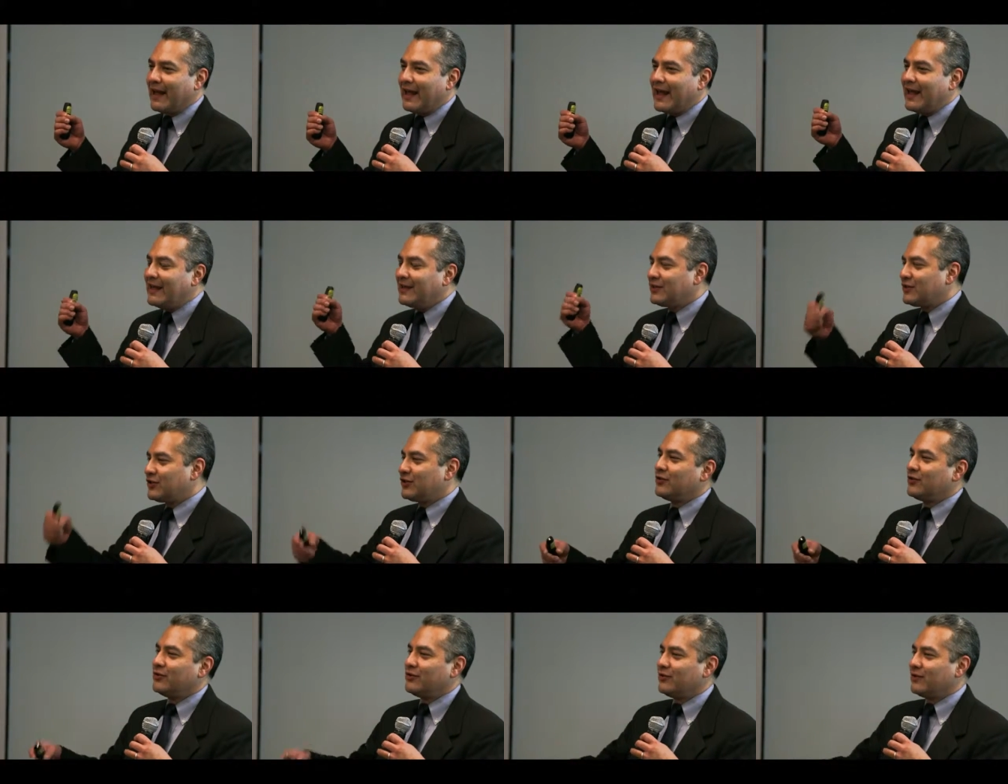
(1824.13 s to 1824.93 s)

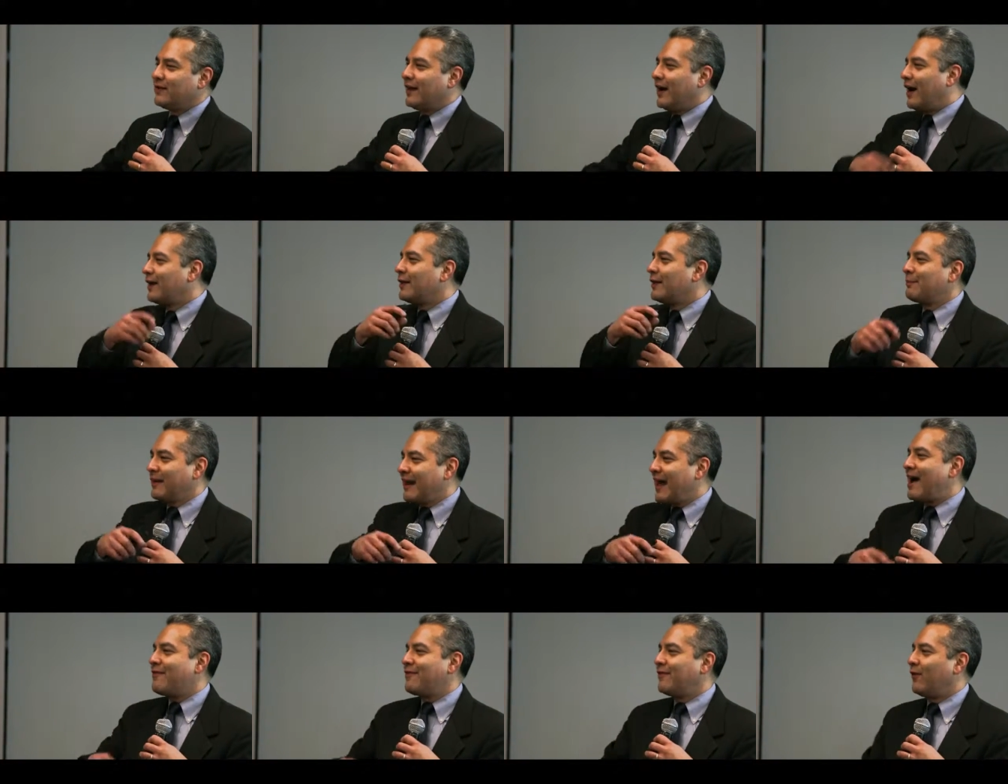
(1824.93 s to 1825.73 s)
into the
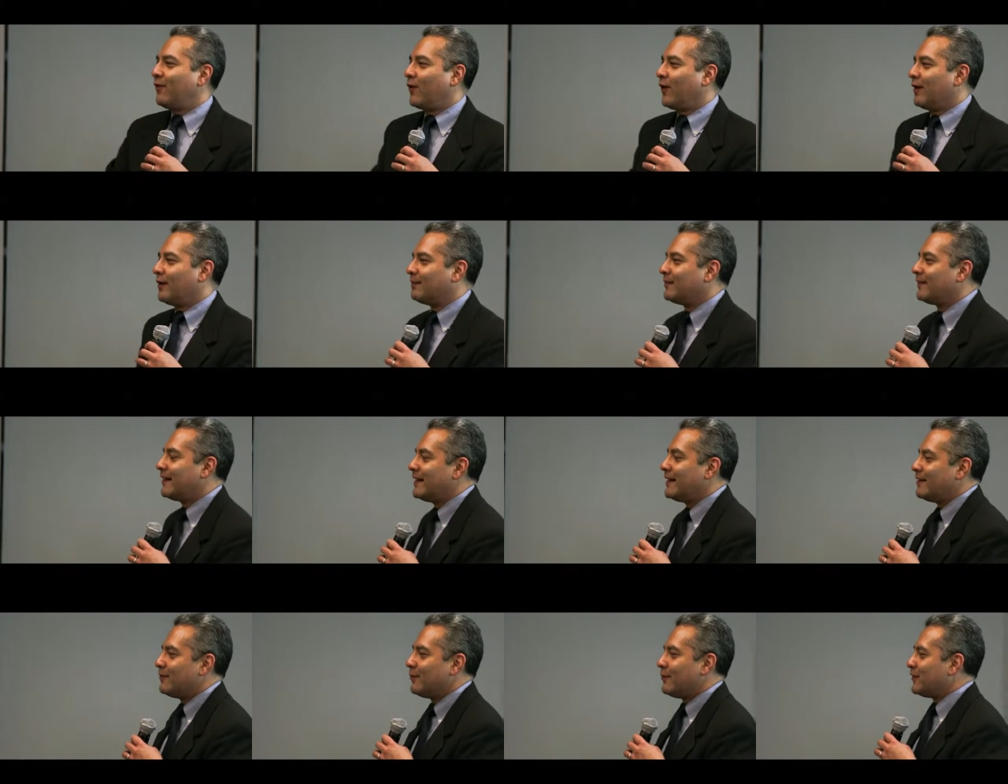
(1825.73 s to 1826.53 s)
platform
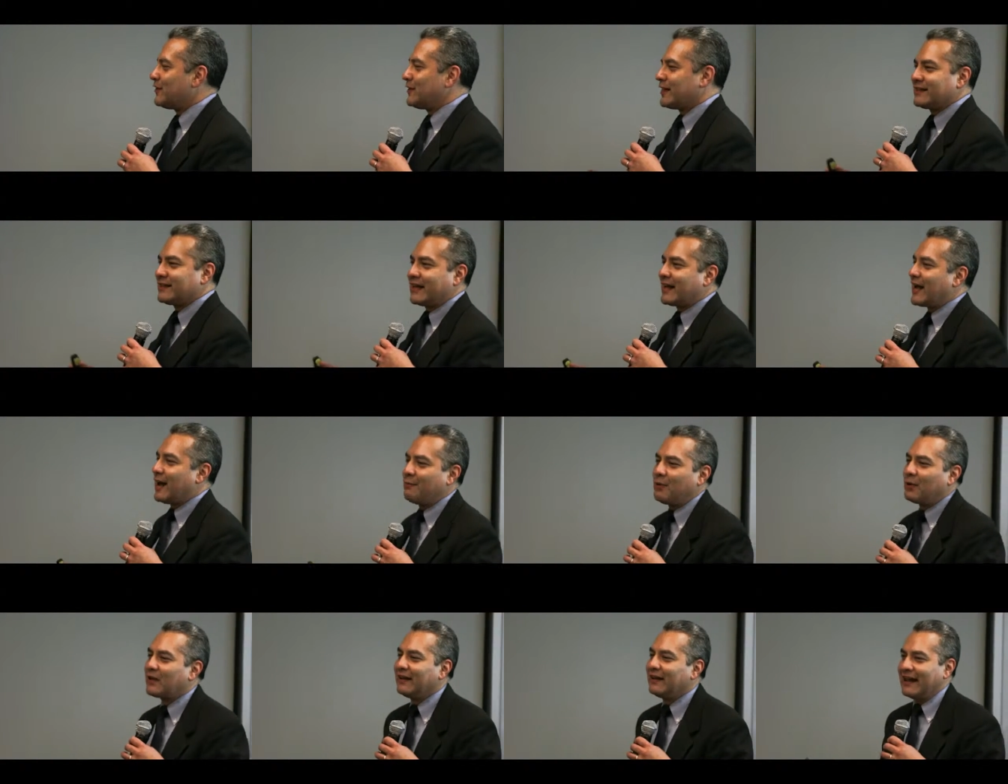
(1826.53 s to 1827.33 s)
with just a
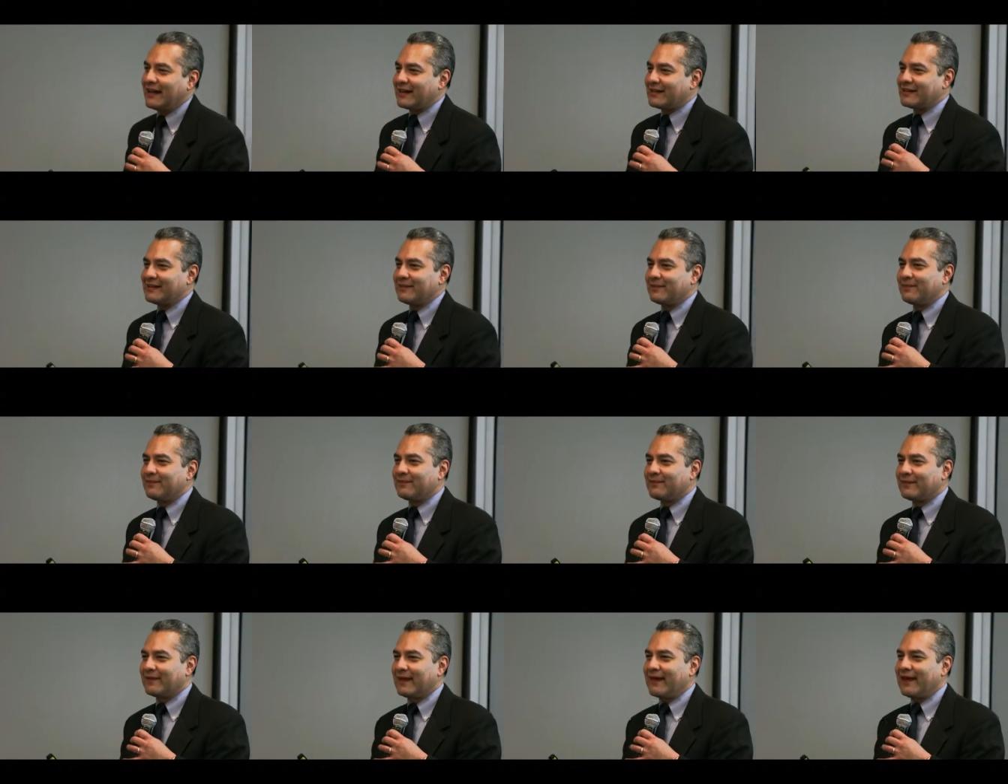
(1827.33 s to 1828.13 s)
couple clicks.
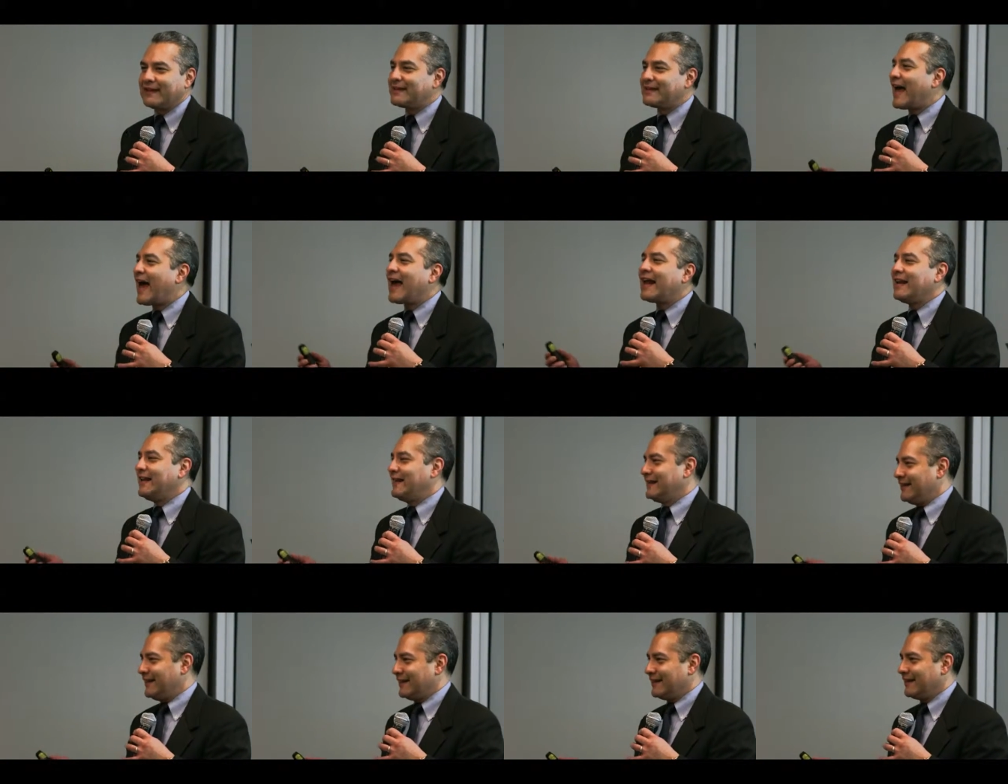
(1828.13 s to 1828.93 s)
It's that
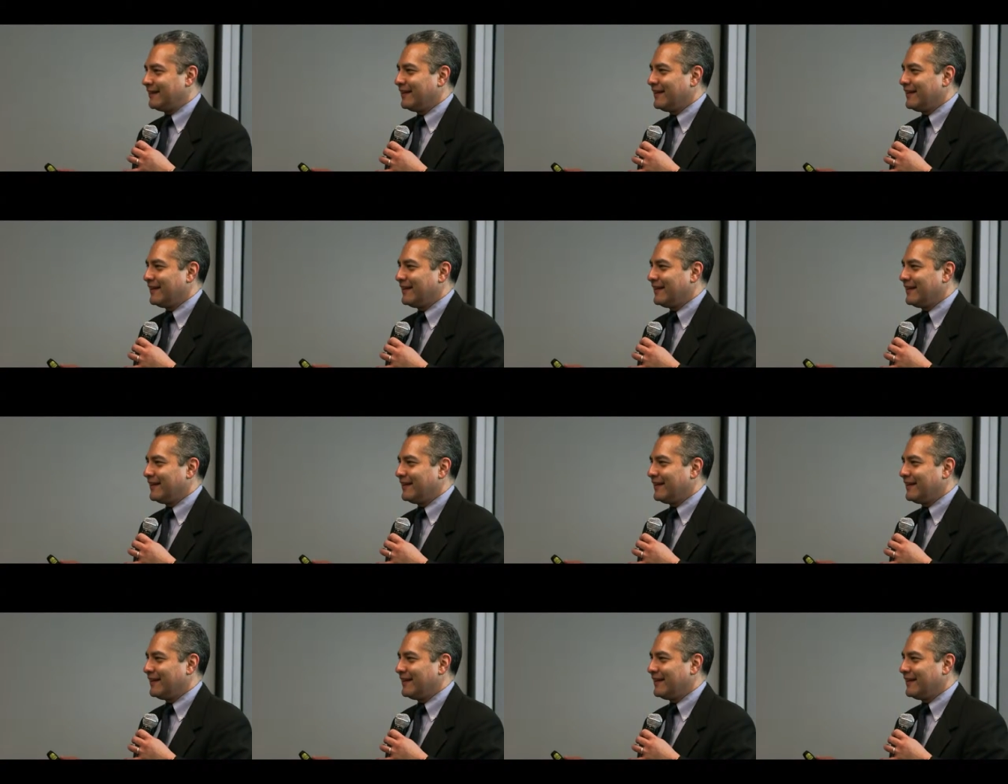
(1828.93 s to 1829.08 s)
easy.